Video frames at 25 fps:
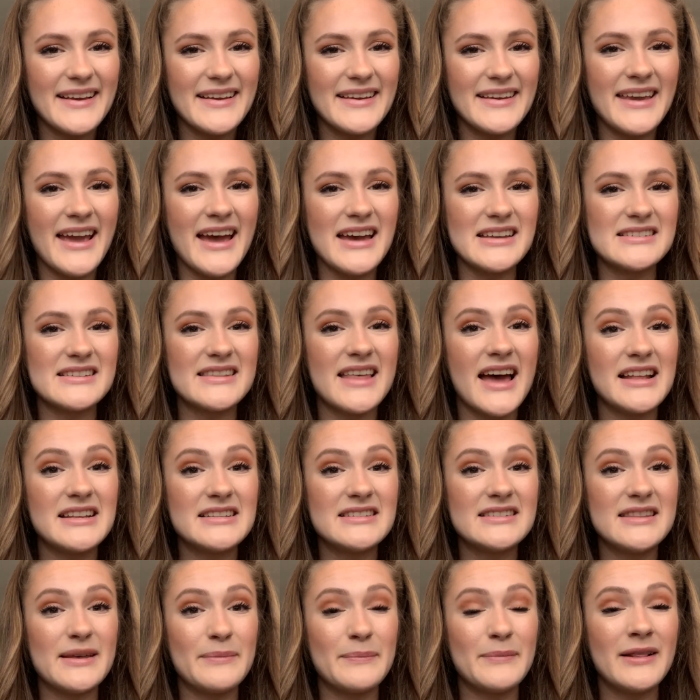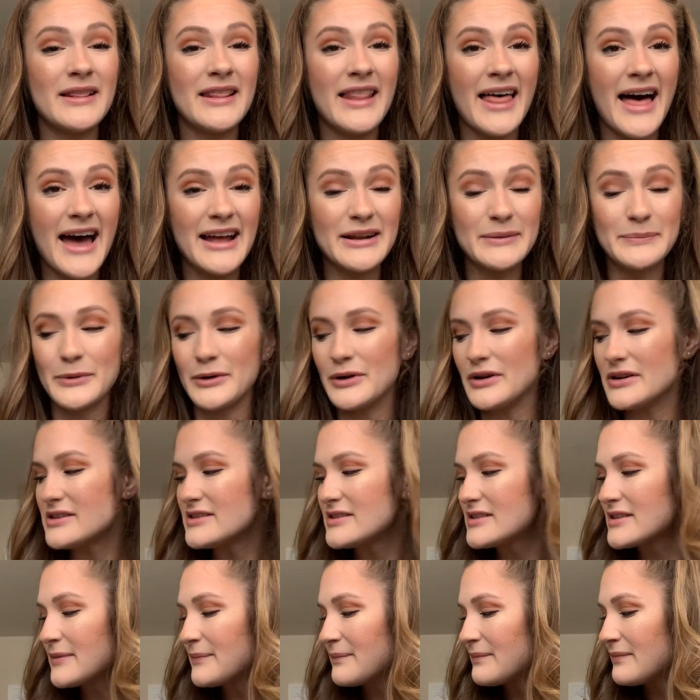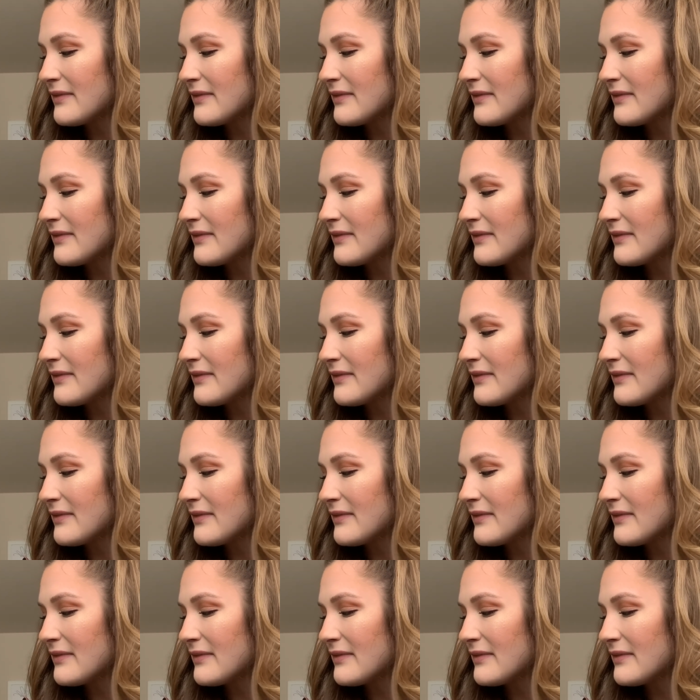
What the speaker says: Yes, that is the platypus.